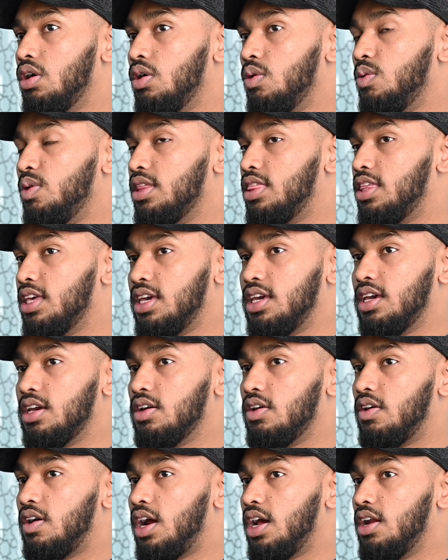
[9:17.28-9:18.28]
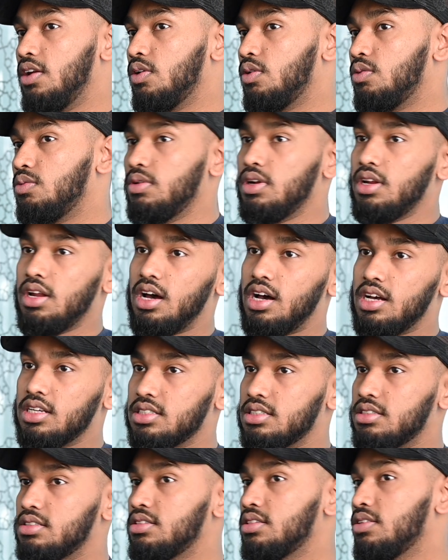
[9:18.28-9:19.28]
we're thinking, all right, look, we'll
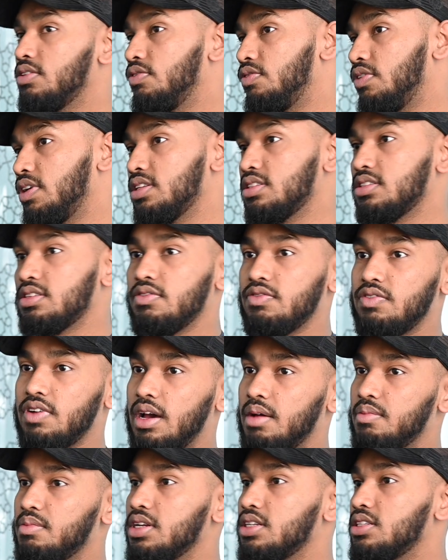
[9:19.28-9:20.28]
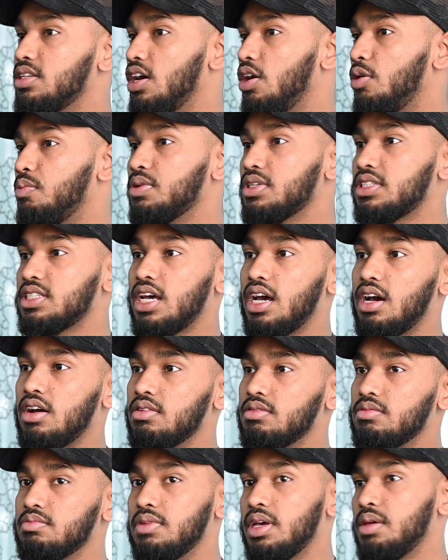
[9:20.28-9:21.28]
ask friends and family to help us
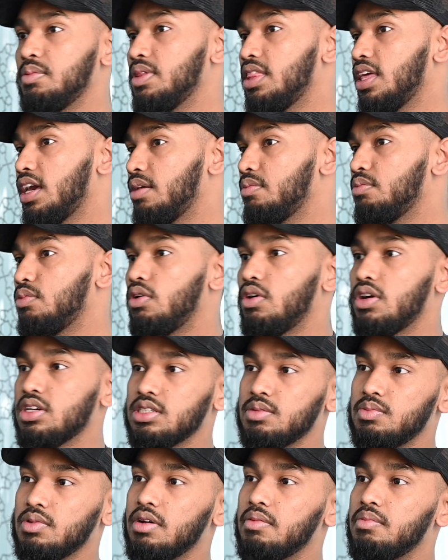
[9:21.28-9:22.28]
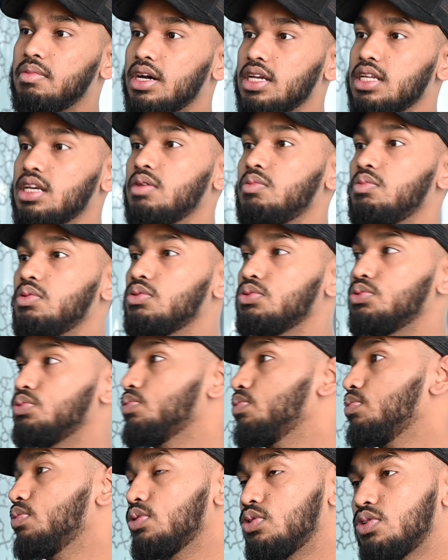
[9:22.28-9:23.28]
out. Maybe they can borrow us a bit of money, and
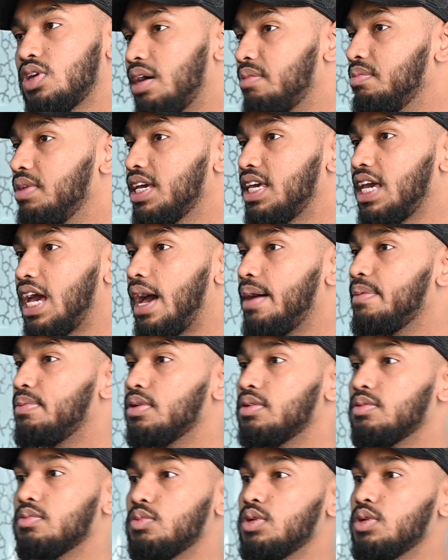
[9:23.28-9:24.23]
we'll try and make it happen.